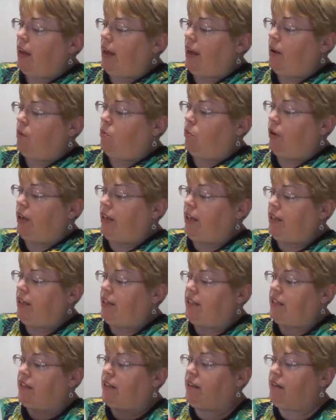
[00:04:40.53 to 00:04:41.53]
And we
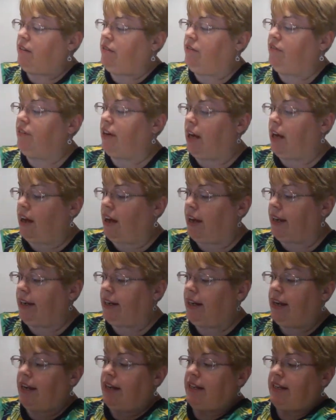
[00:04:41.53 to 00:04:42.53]
divide.
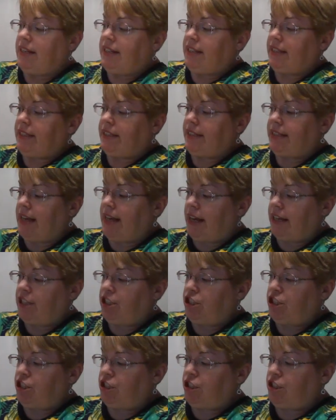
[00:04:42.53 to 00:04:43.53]

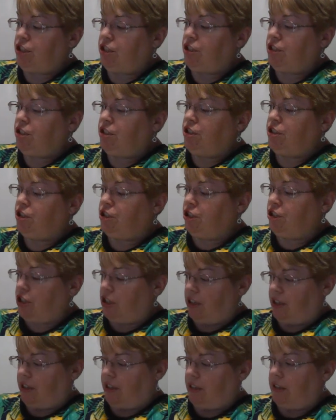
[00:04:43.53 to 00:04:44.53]

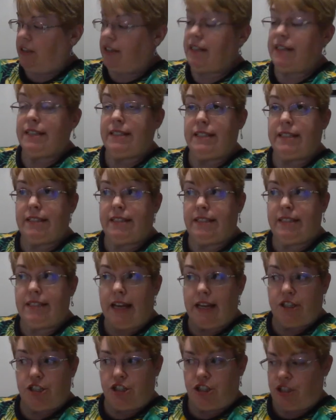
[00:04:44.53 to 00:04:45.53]
Session.
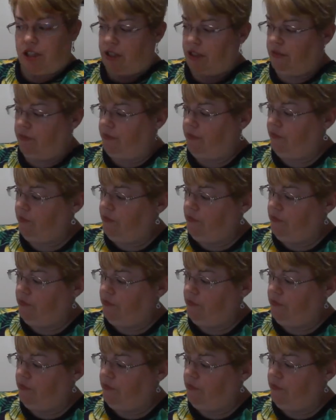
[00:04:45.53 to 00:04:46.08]
Session.